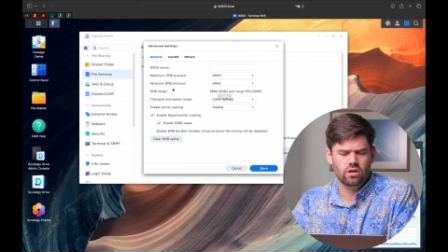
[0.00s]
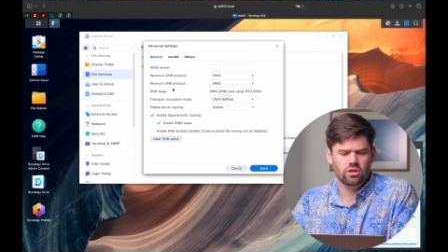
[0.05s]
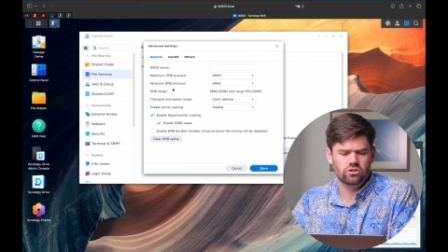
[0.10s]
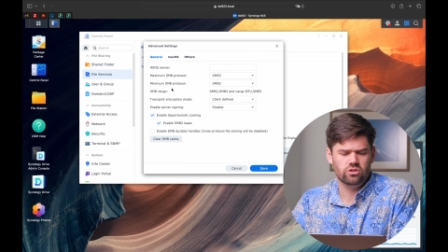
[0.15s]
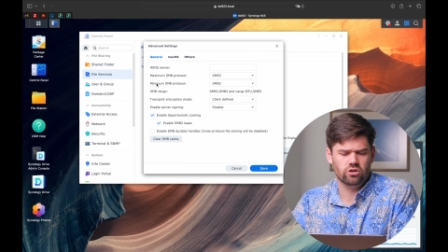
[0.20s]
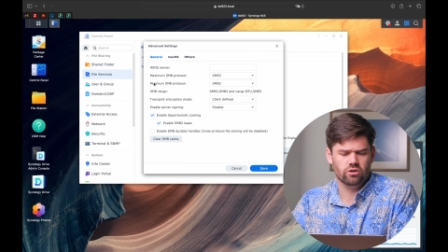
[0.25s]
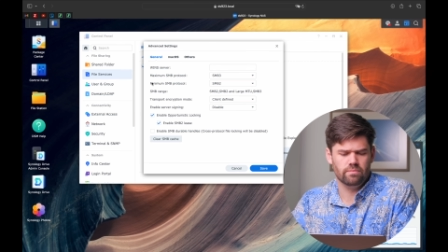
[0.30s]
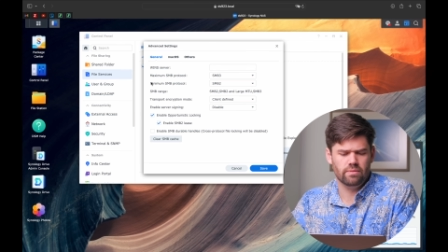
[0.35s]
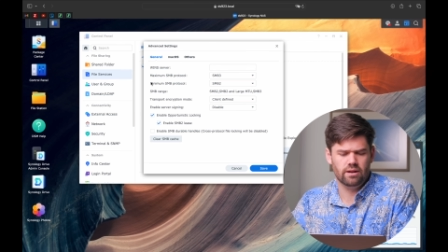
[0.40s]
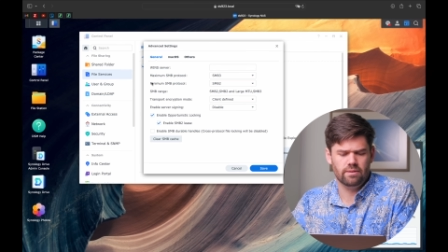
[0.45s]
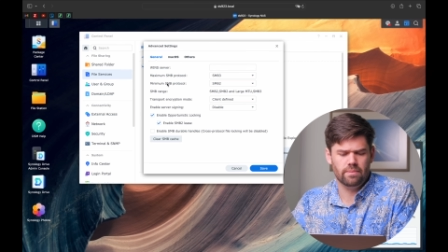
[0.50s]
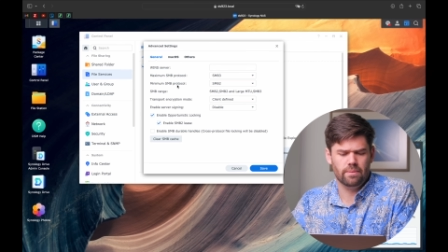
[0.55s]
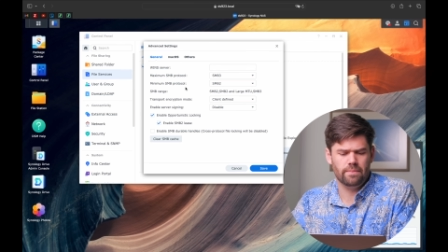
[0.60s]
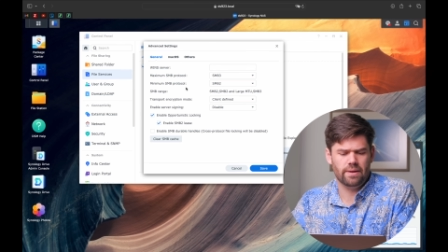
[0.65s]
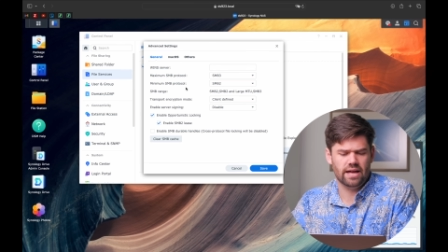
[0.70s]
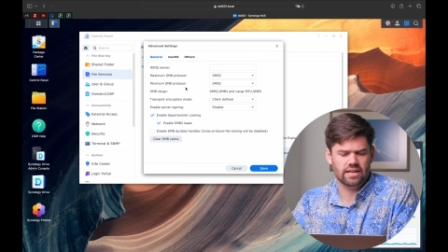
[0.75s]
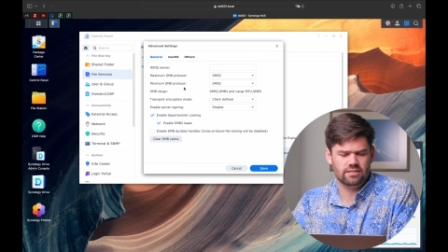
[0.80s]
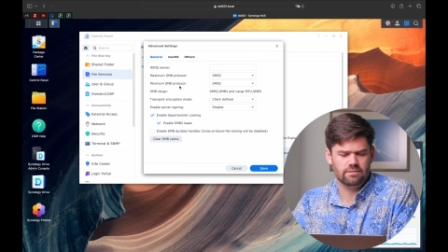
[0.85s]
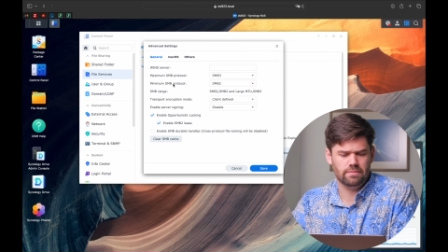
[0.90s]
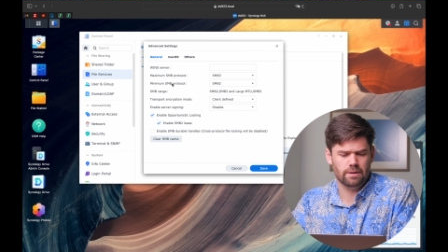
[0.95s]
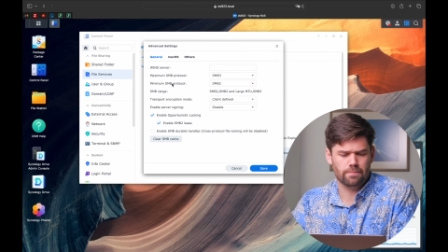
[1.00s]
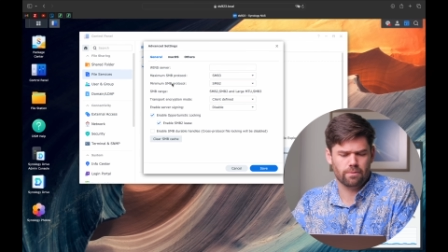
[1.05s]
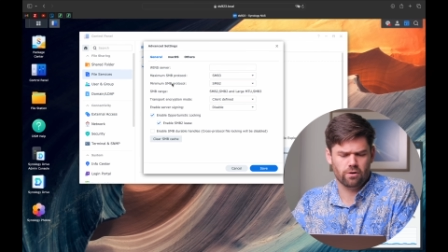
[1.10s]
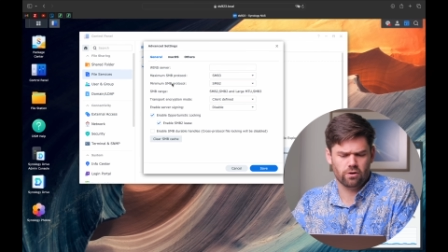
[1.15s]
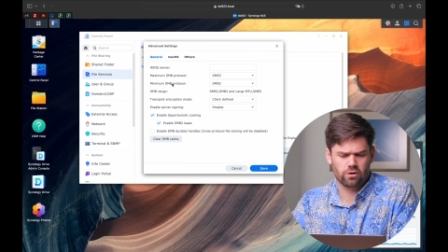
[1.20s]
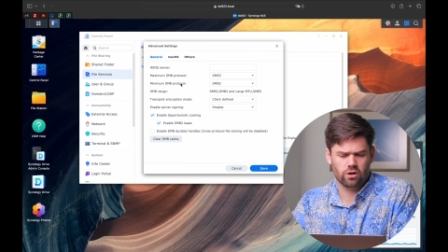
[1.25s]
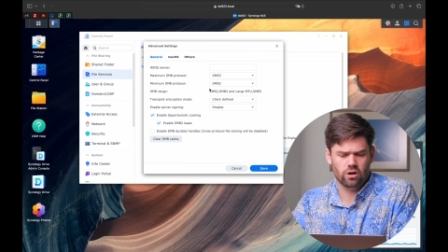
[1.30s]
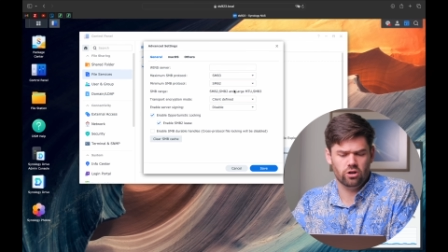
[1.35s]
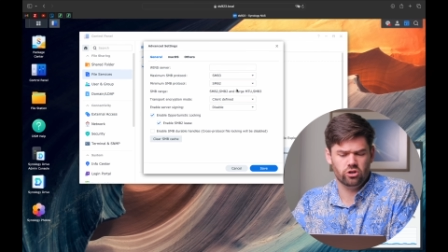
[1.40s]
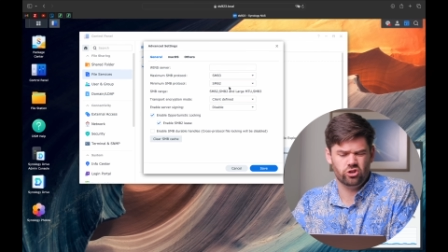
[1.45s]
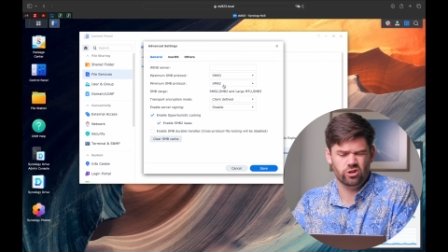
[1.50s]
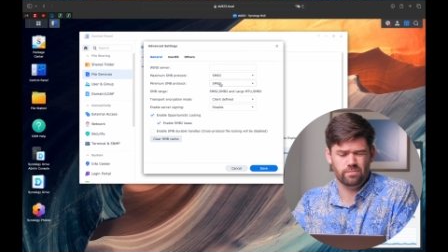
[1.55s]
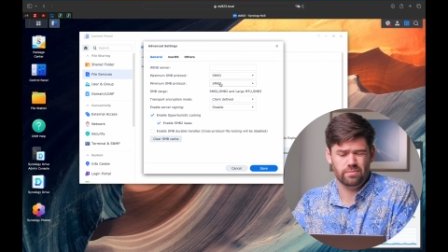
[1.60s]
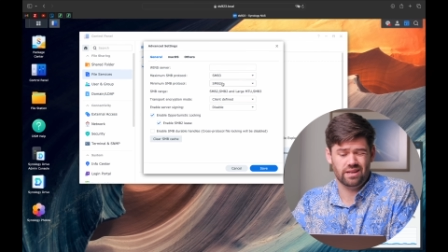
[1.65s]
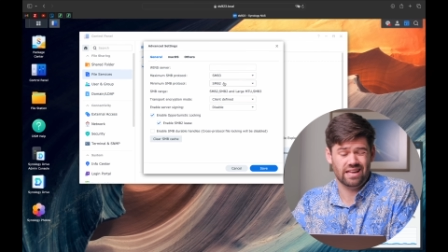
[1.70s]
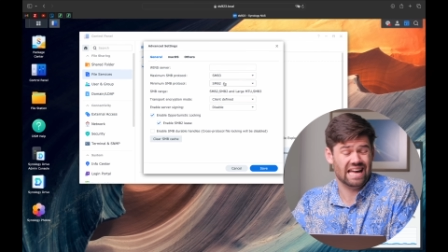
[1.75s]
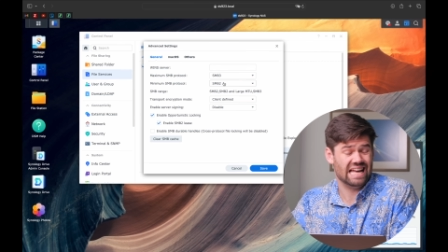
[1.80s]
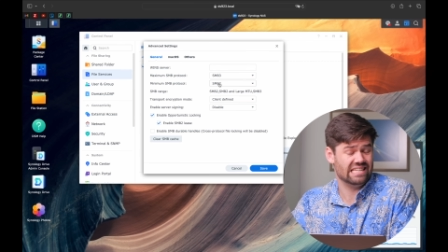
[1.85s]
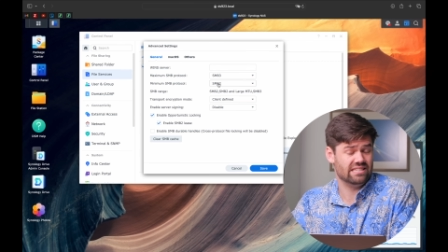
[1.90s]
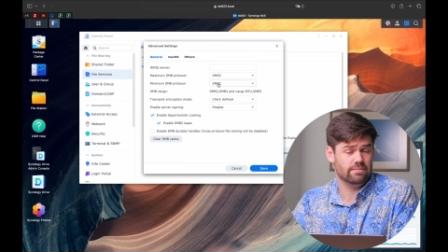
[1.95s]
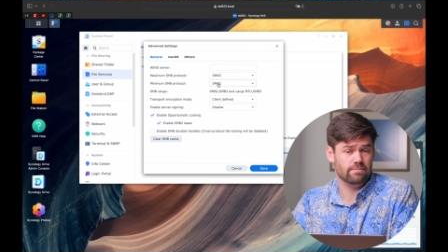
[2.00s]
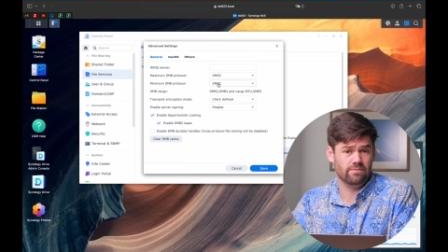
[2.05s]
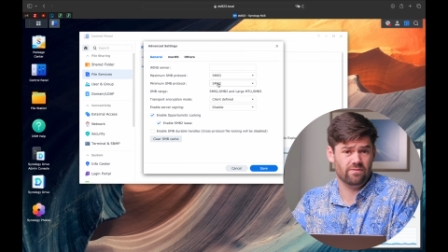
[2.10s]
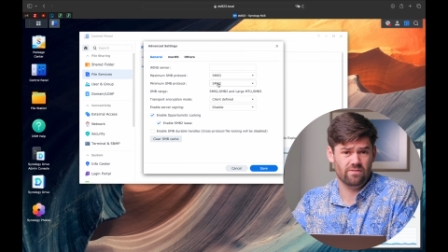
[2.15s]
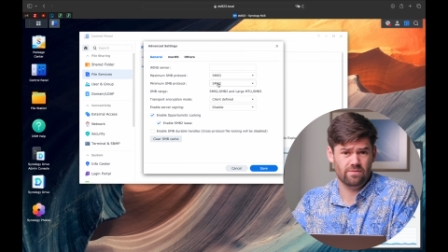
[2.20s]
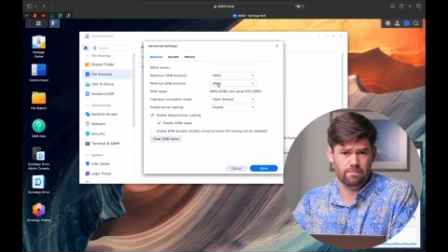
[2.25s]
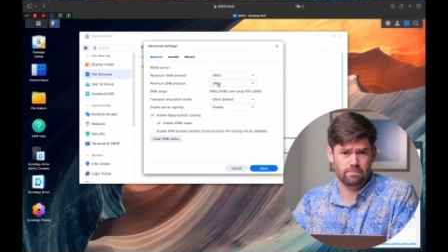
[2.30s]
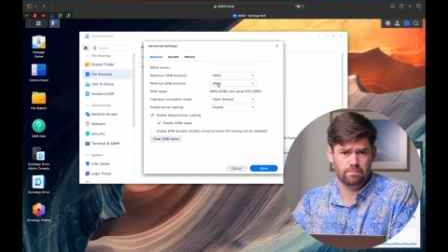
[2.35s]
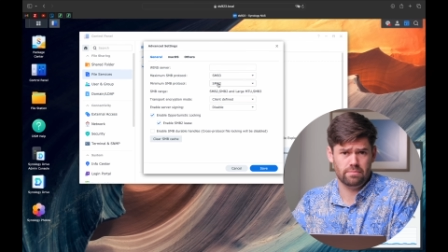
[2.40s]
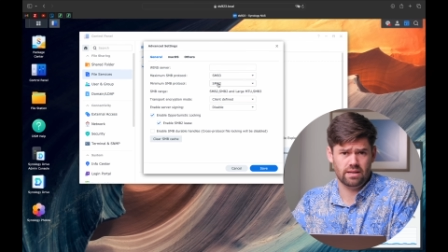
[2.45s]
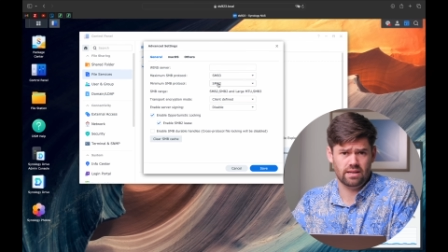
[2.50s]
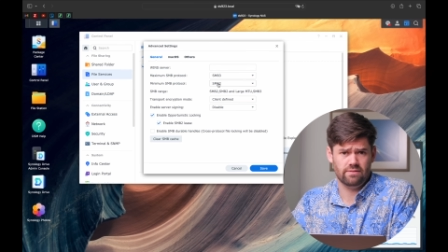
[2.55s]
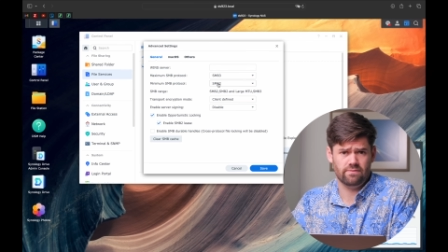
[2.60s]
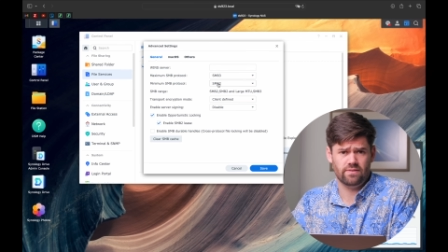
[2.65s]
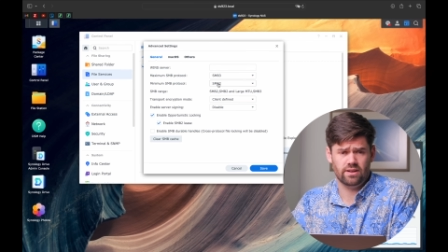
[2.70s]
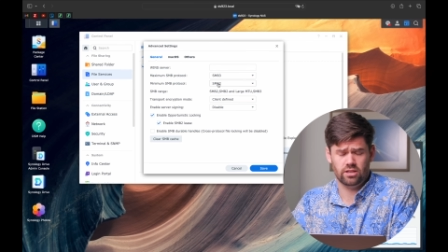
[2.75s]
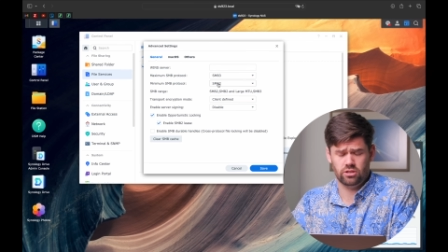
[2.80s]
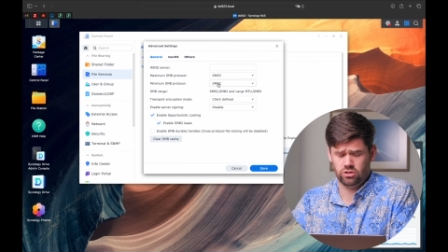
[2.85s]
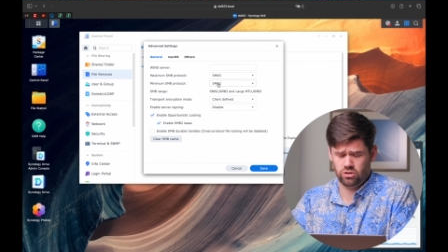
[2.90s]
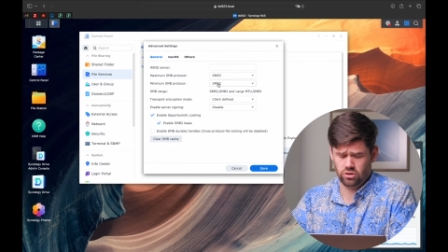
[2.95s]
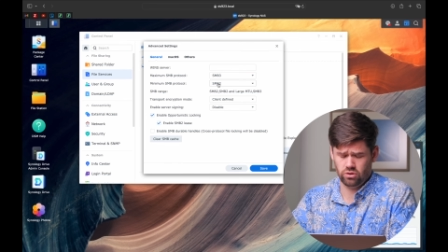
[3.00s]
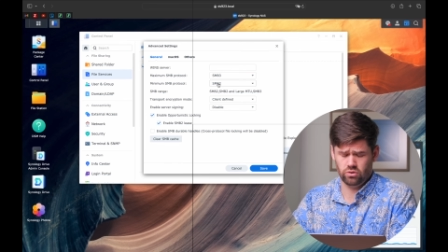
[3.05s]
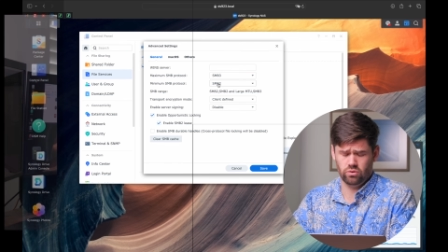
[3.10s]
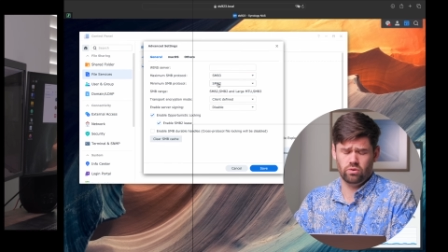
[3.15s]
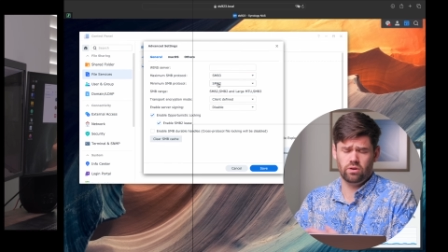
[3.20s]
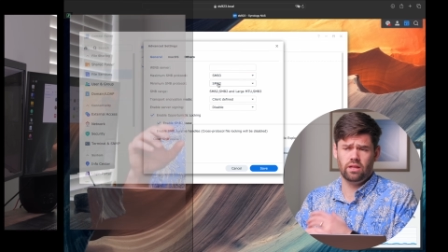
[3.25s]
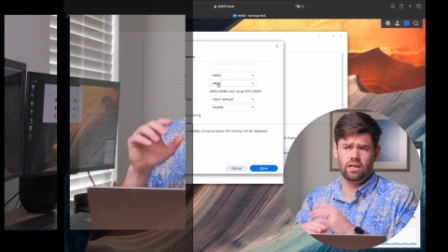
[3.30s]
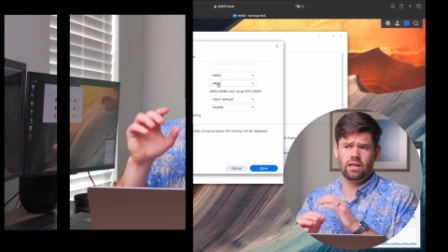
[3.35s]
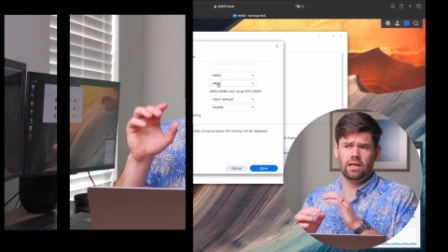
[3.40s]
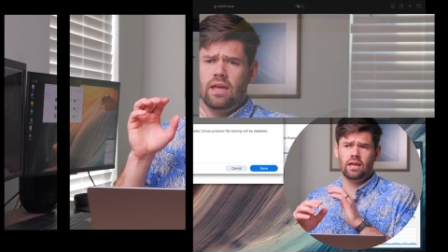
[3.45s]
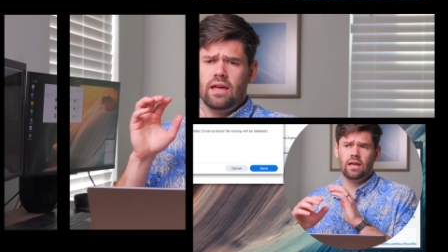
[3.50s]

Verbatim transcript: So your minimum SMB protocol should be SMB v2,